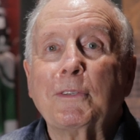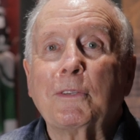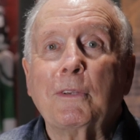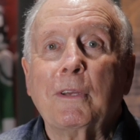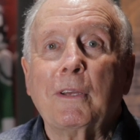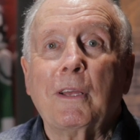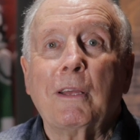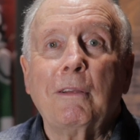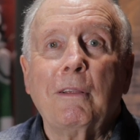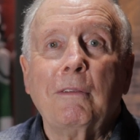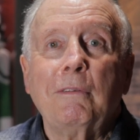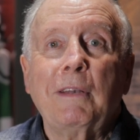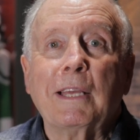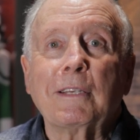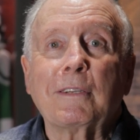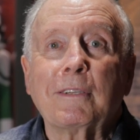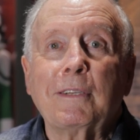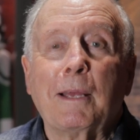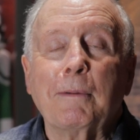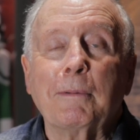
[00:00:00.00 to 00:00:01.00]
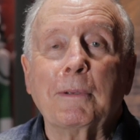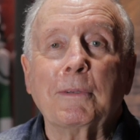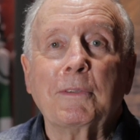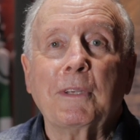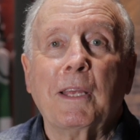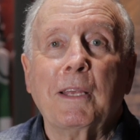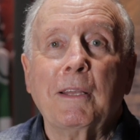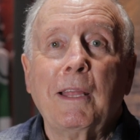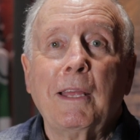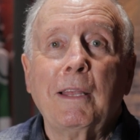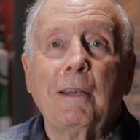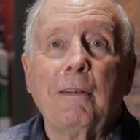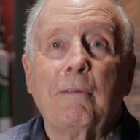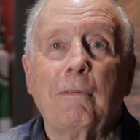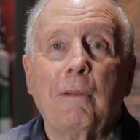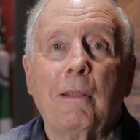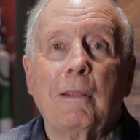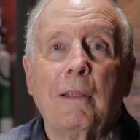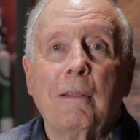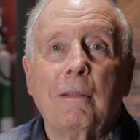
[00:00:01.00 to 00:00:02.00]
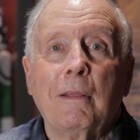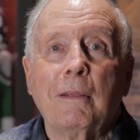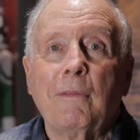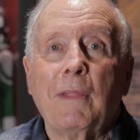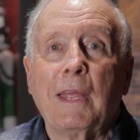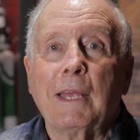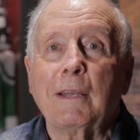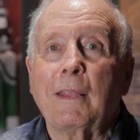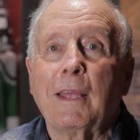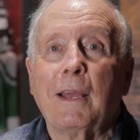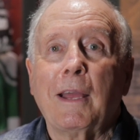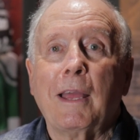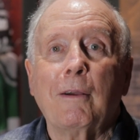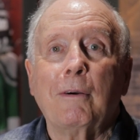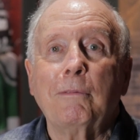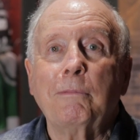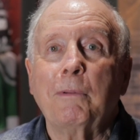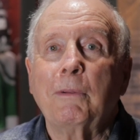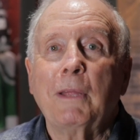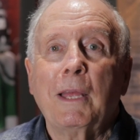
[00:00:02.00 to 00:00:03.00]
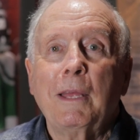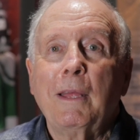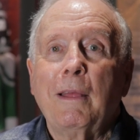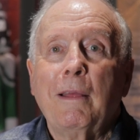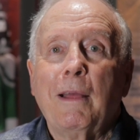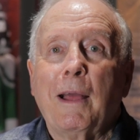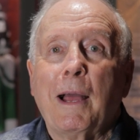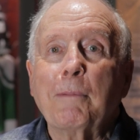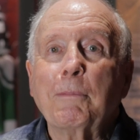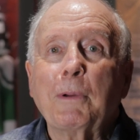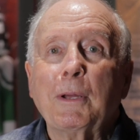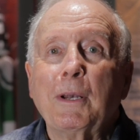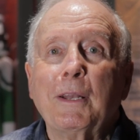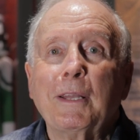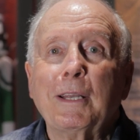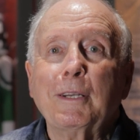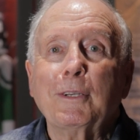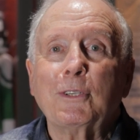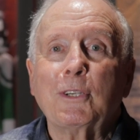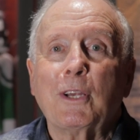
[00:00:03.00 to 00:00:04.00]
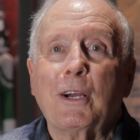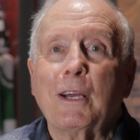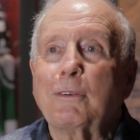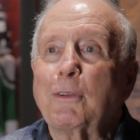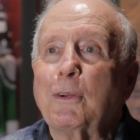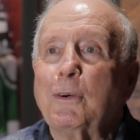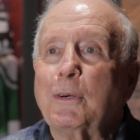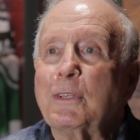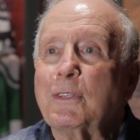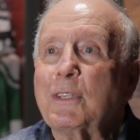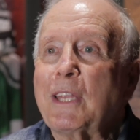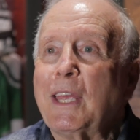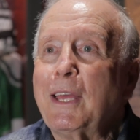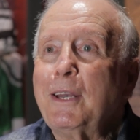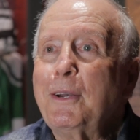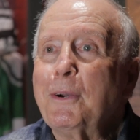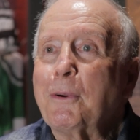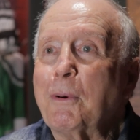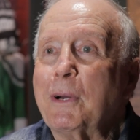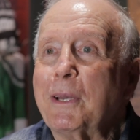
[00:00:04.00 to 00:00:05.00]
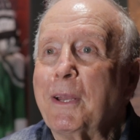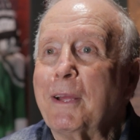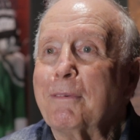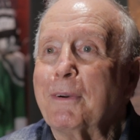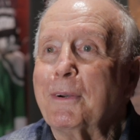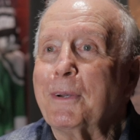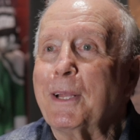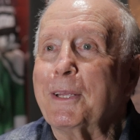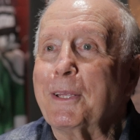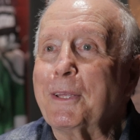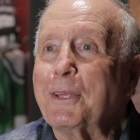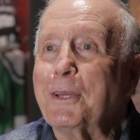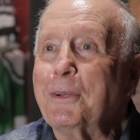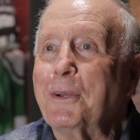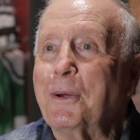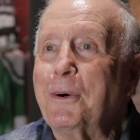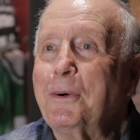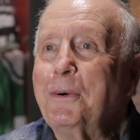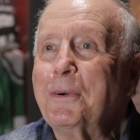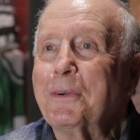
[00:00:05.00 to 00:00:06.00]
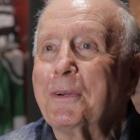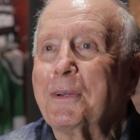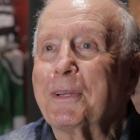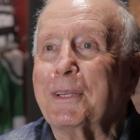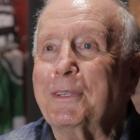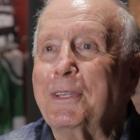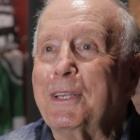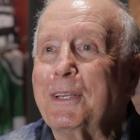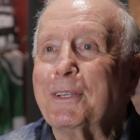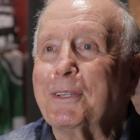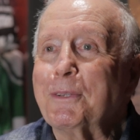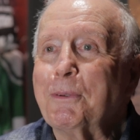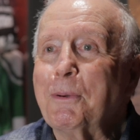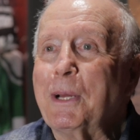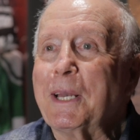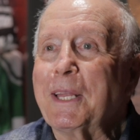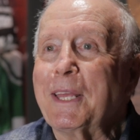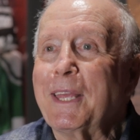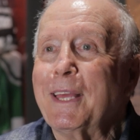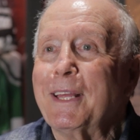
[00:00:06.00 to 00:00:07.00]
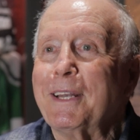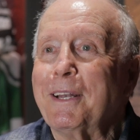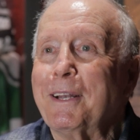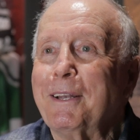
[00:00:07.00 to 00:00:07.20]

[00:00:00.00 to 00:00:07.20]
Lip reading: next time he's saying that guy, I'm going to let a shot go at his head or whatever, like, you know, because he doesn't want to get